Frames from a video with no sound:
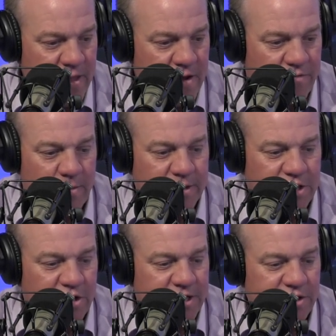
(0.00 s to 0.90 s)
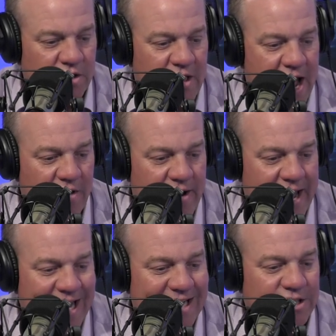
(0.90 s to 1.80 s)
from a traditional
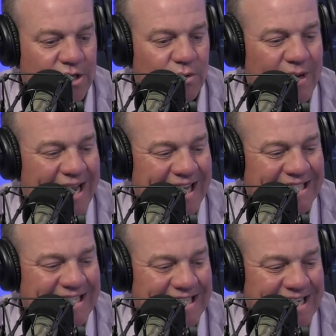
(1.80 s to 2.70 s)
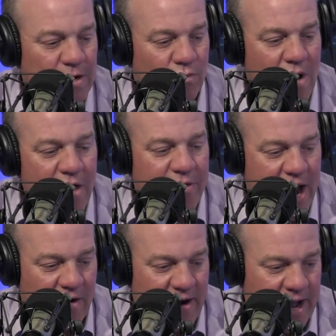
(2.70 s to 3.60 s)
IRA into an existing Roth
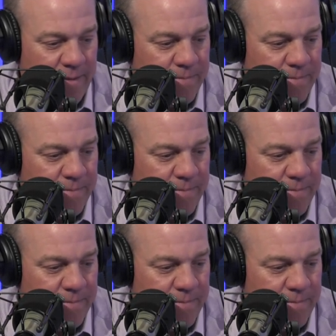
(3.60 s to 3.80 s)
IRA?